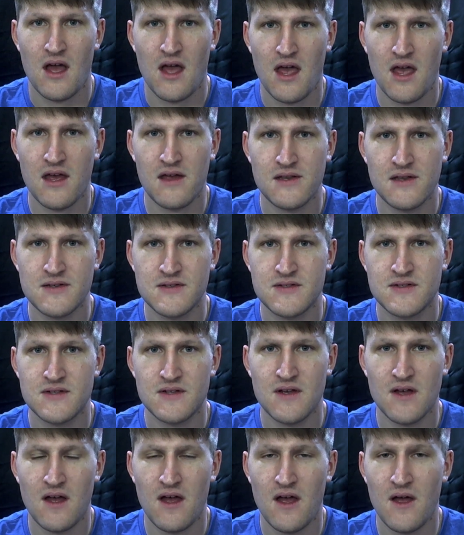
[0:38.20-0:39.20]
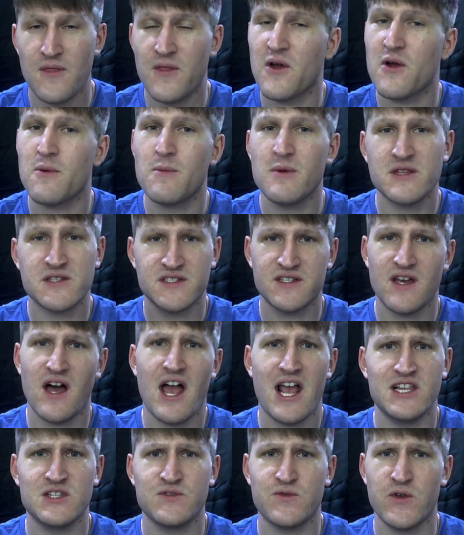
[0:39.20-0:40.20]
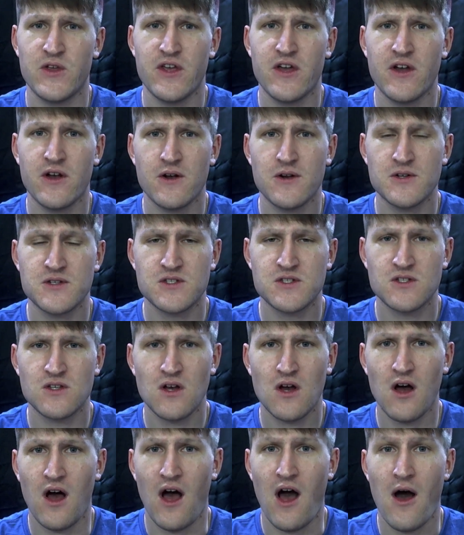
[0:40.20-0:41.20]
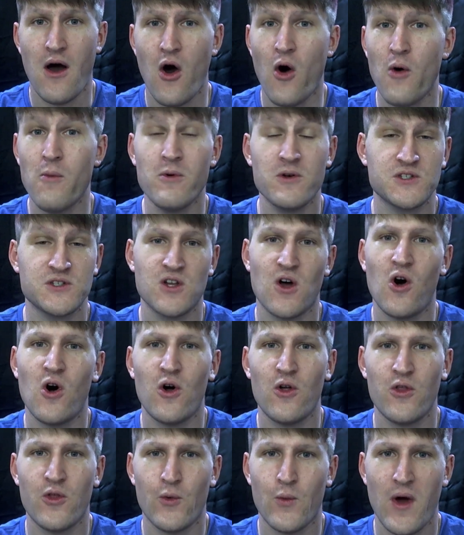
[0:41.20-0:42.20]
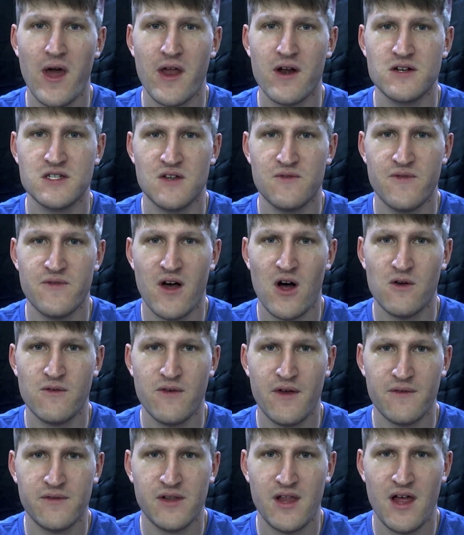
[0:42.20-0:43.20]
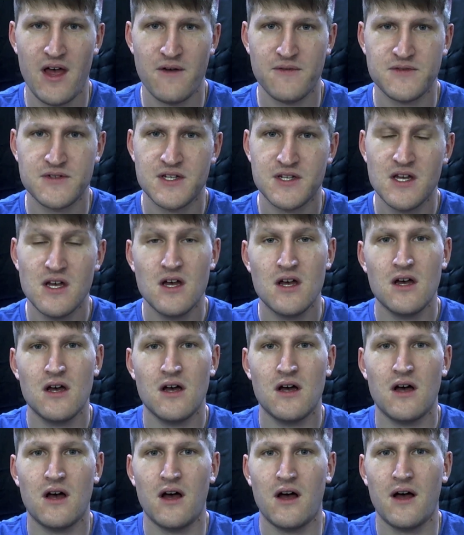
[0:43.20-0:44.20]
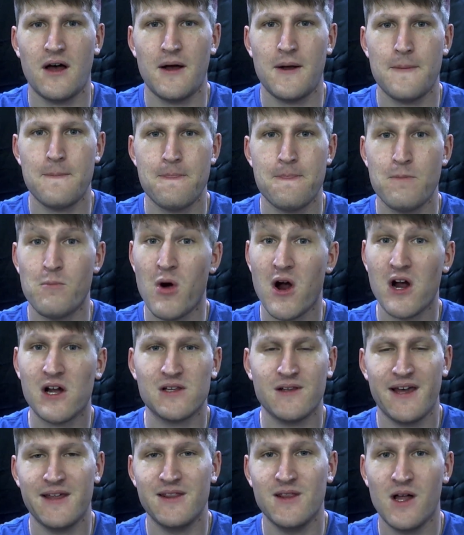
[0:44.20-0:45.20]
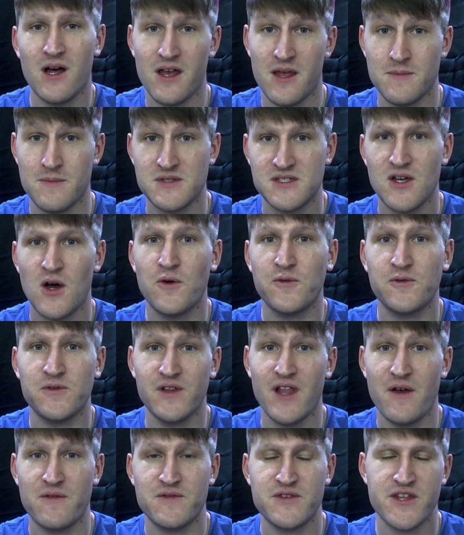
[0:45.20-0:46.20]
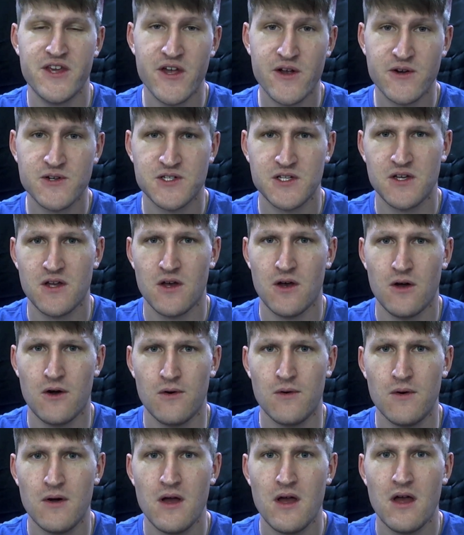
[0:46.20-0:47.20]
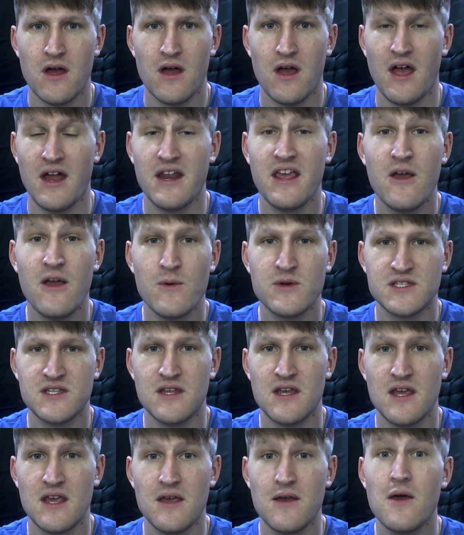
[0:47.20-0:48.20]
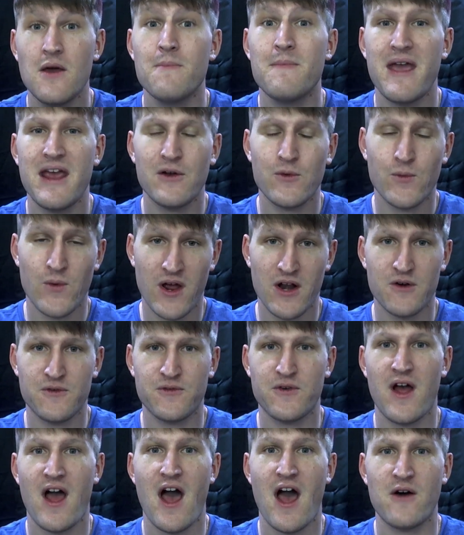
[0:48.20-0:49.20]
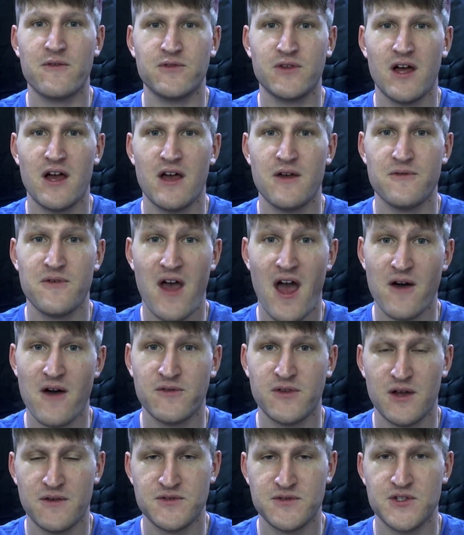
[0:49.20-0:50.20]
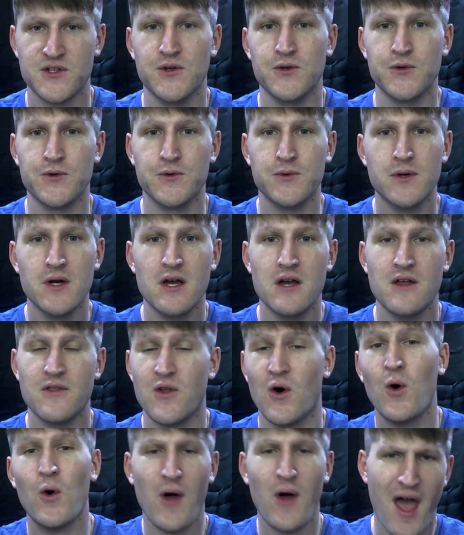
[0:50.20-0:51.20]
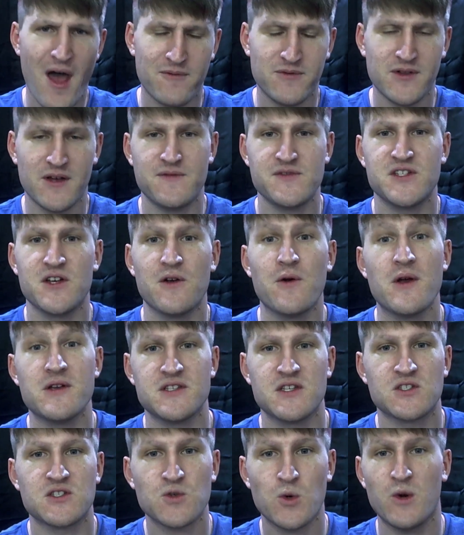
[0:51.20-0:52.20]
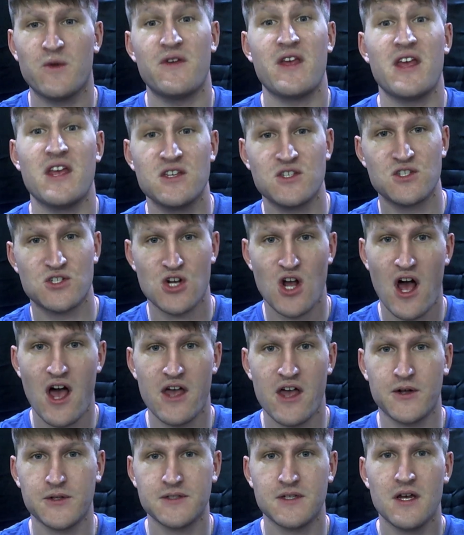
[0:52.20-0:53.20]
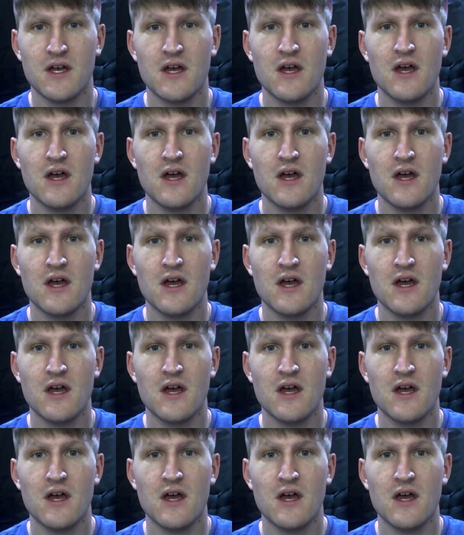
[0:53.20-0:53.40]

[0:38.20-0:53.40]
And there have been signs for years. Almost all the writers at Valve have left. Marc Laidlaw himself left years ago, and he was the main writer for Half-Life, Half-Life 2. The whole Half-Life series is sort of his child.